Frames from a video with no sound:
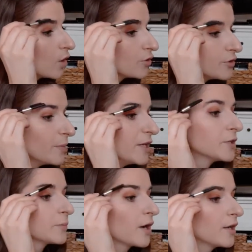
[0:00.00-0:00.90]
other
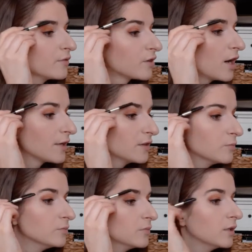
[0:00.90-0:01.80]
makeup kind of got in
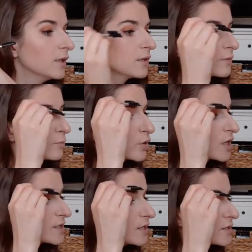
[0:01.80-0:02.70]
them in the
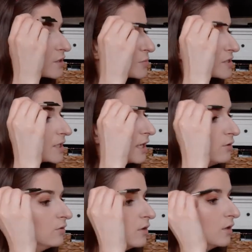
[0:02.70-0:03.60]
process up to
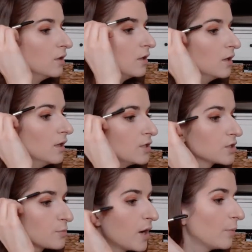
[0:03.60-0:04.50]
now and
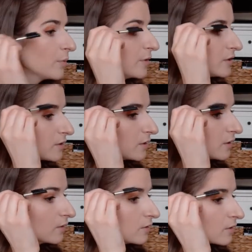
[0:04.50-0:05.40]
just pop them
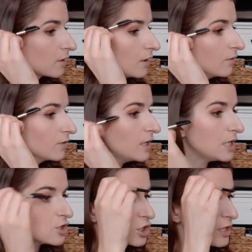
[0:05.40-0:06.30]
into kind of a
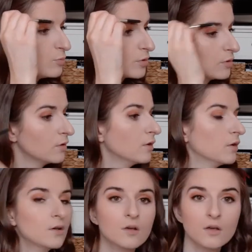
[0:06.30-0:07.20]
neat shape
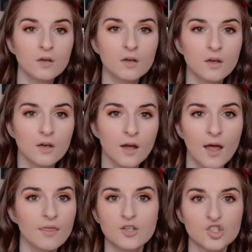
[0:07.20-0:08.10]

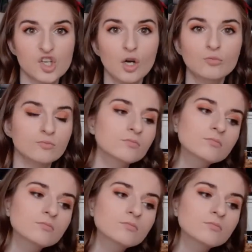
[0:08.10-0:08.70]
and then just go,